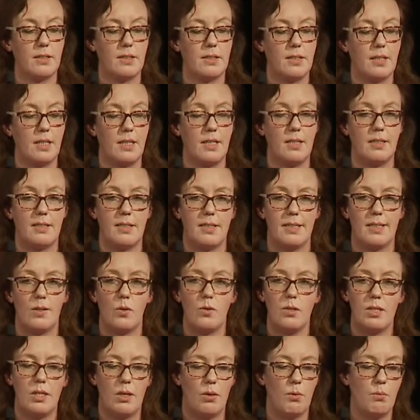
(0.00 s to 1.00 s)
the the
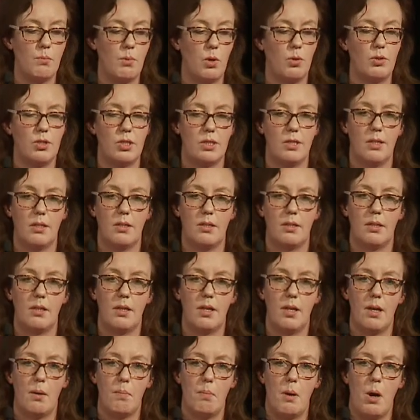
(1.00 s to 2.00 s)
socio-emotional
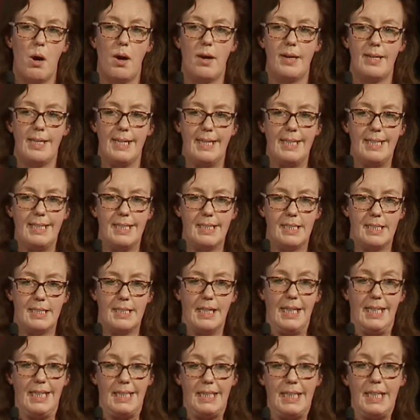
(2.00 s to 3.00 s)
part is
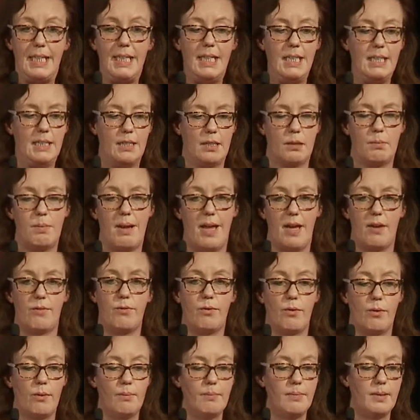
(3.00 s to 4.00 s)
is key to the
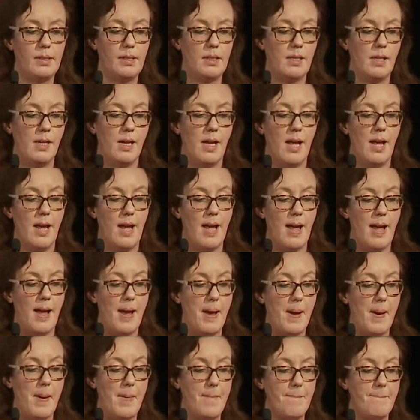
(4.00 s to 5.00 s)
platform,
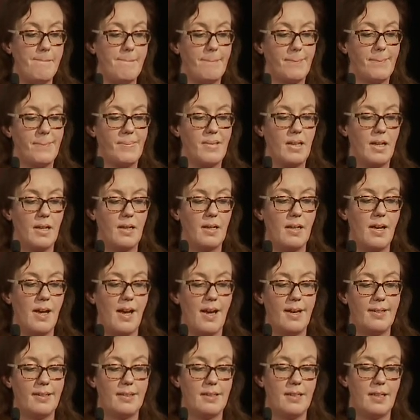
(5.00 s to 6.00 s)
um,
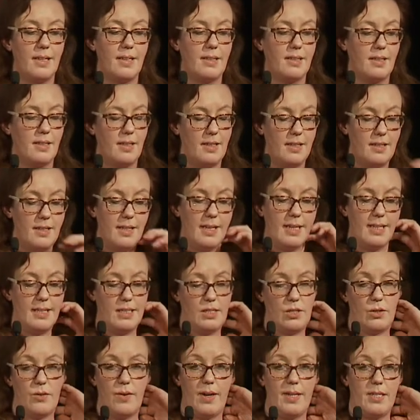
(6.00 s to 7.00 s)
and it, it
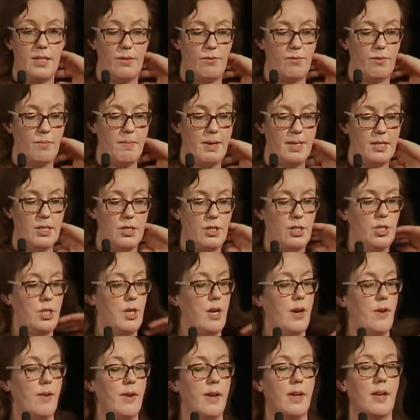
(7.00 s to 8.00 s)
leads to great information
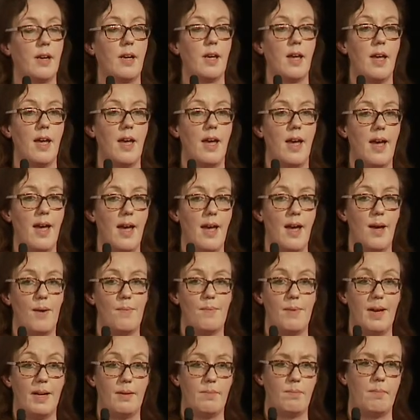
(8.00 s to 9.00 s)
sharing
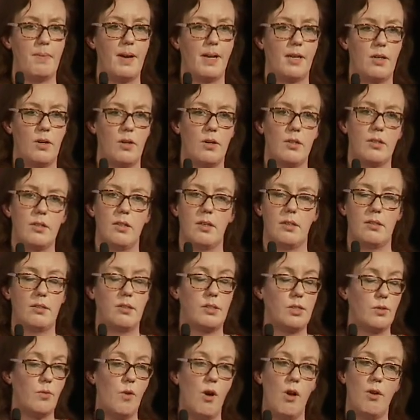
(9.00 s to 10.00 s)
um, and back on
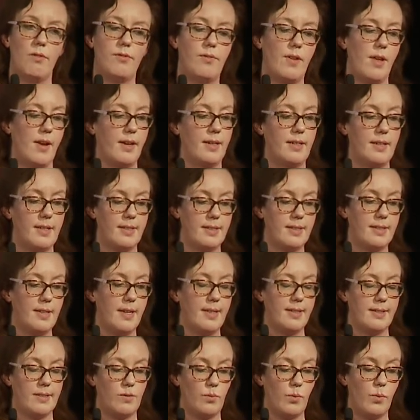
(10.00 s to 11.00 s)
onto offline as
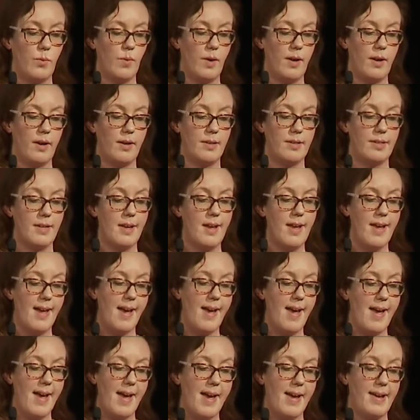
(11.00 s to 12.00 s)
as required,
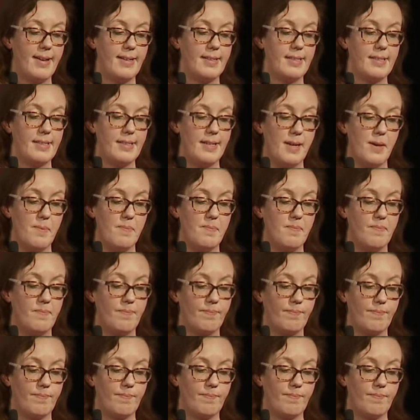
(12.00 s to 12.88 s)
and um,